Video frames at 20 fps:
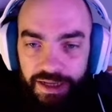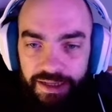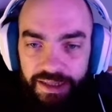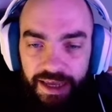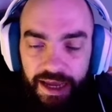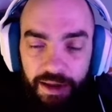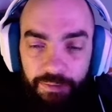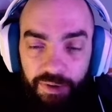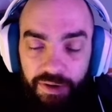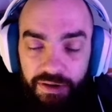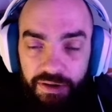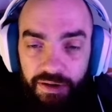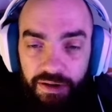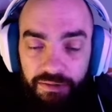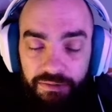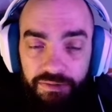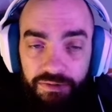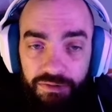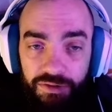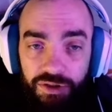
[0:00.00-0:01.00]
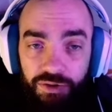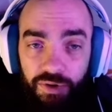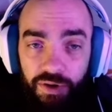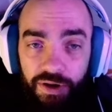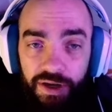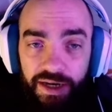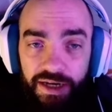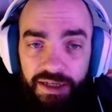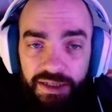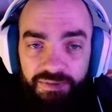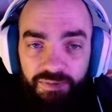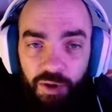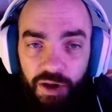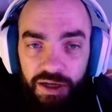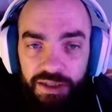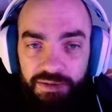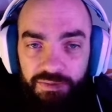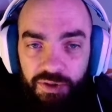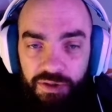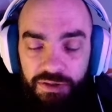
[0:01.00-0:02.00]
like that, but 208 is
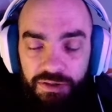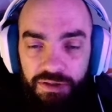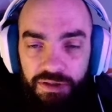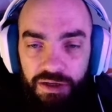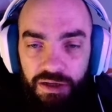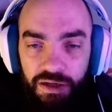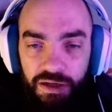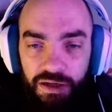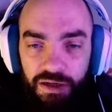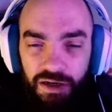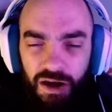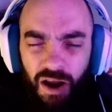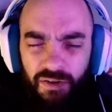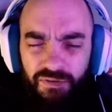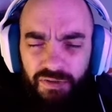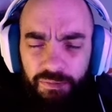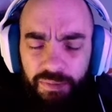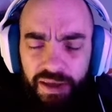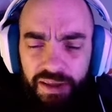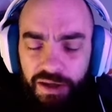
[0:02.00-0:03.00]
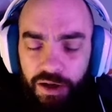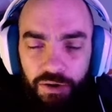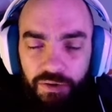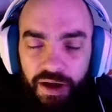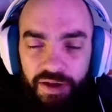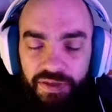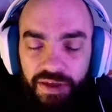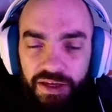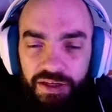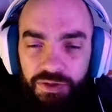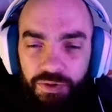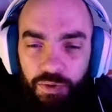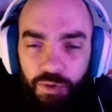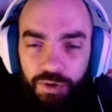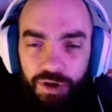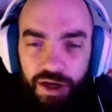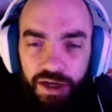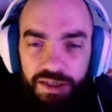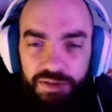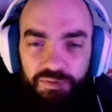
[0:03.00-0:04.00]
possible. Not for me, though. I think
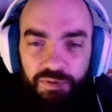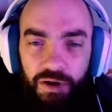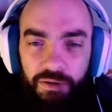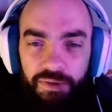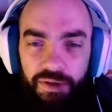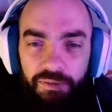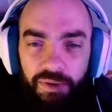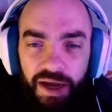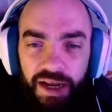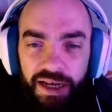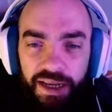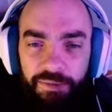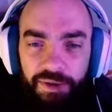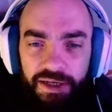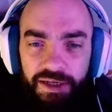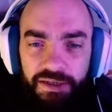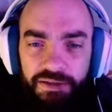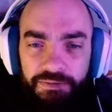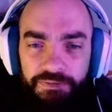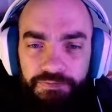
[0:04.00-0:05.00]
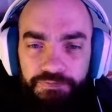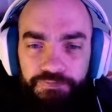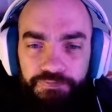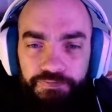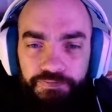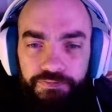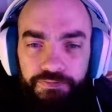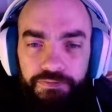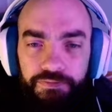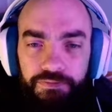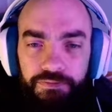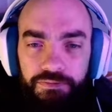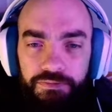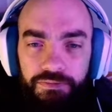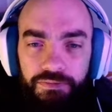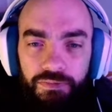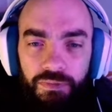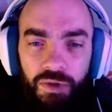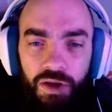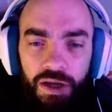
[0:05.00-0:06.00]
209 is probably my limit.
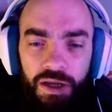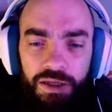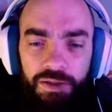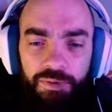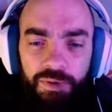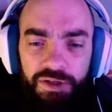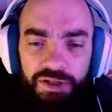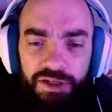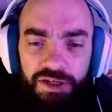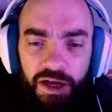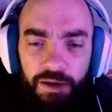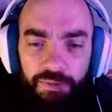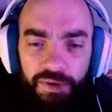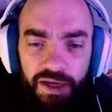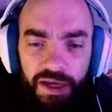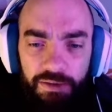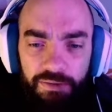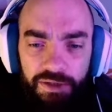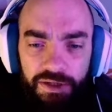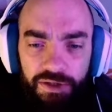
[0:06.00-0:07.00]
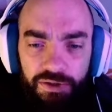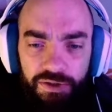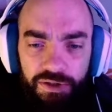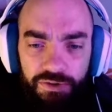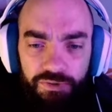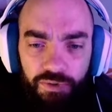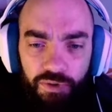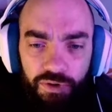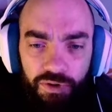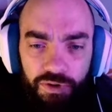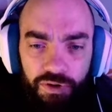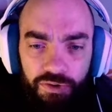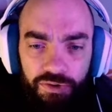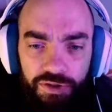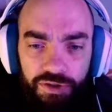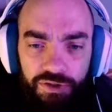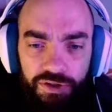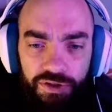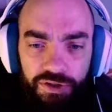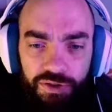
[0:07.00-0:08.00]
Especially not being able to do this roller
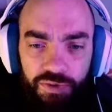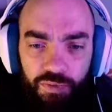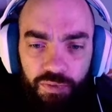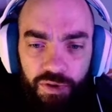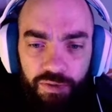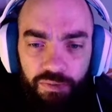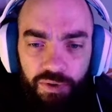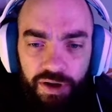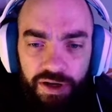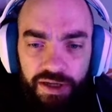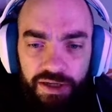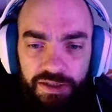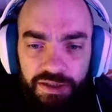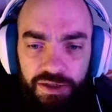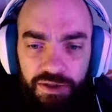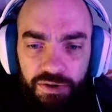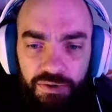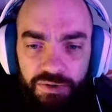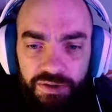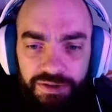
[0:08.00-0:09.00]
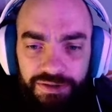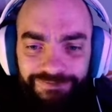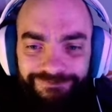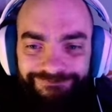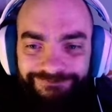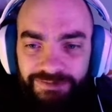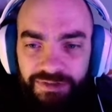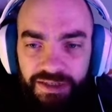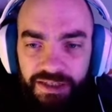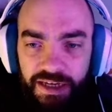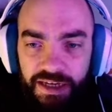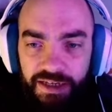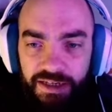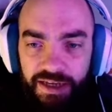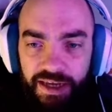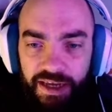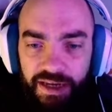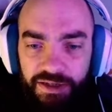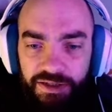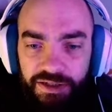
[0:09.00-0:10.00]
coaster. There's the one braking zone
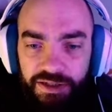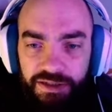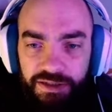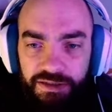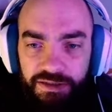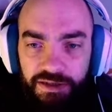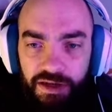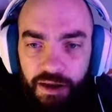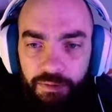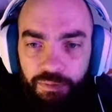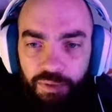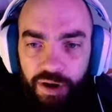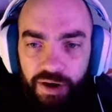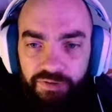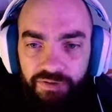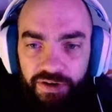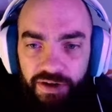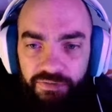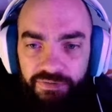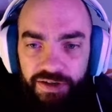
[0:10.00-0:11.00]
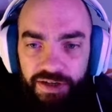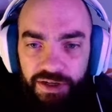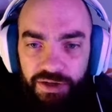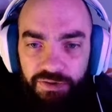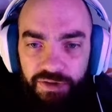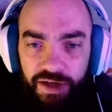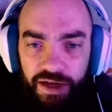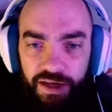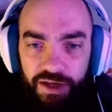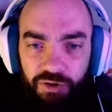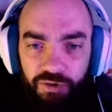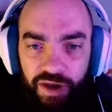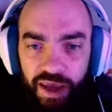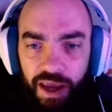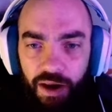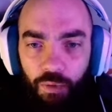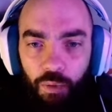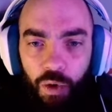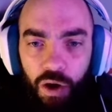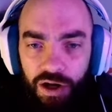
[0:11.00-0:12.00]
just not brave enough to do that. You
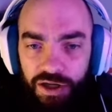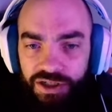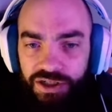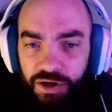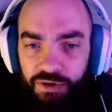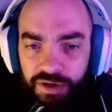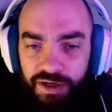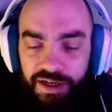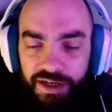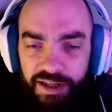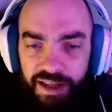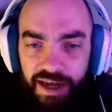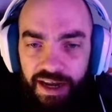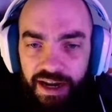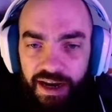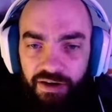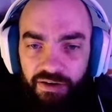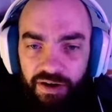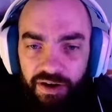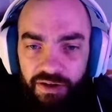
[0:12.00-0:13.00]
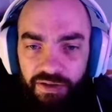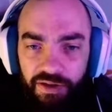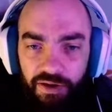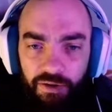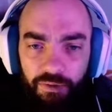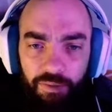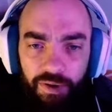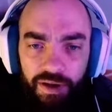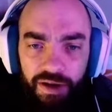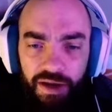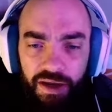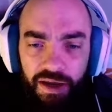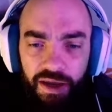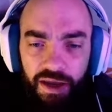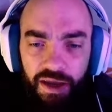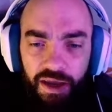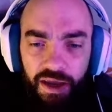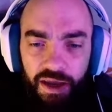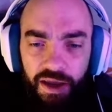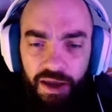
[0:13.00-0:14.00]
can wash out into that area though, but
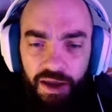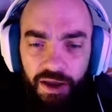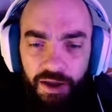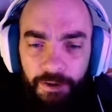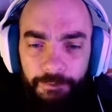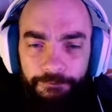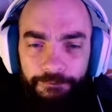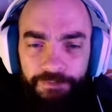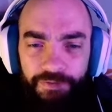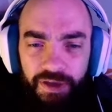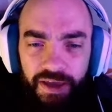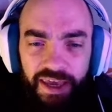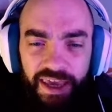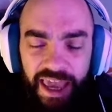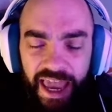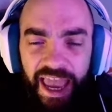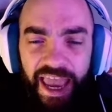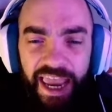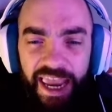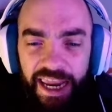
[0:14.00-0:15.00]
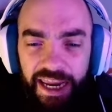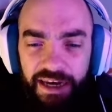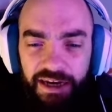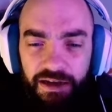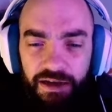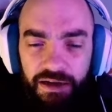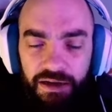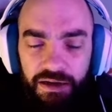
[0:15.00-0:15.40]
the gain